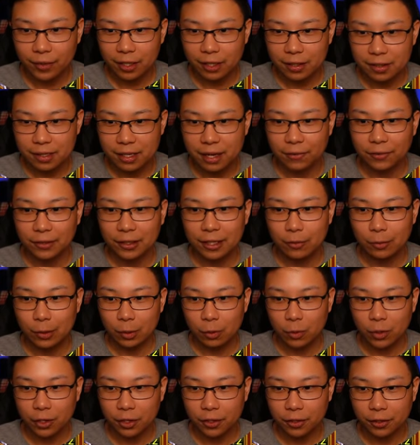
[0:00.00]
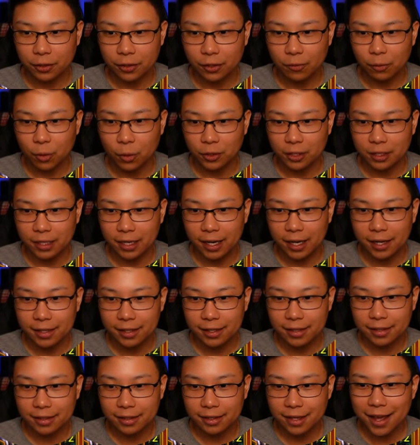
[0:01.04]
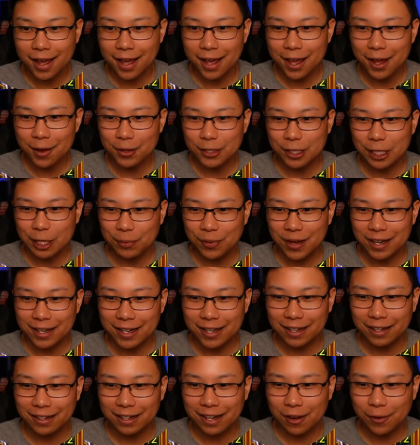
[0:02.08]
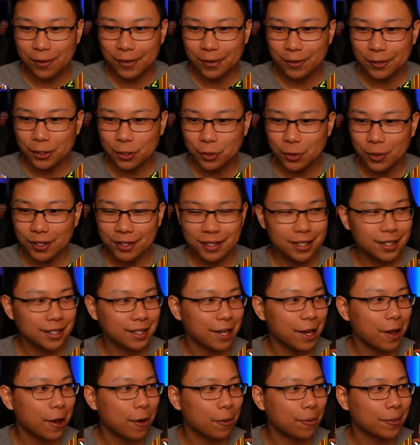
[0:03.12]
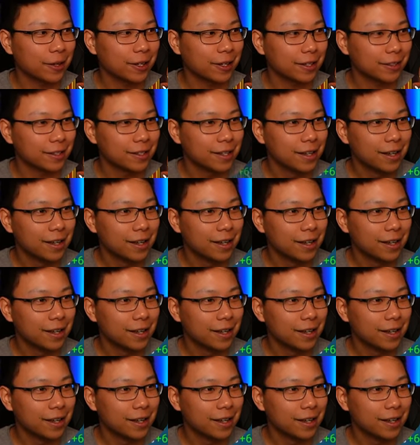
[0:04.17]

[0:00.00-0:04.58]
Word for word: Definitely rework, then roll the dice. Hey, what's up, Ariel? How are you enjoying the account, man?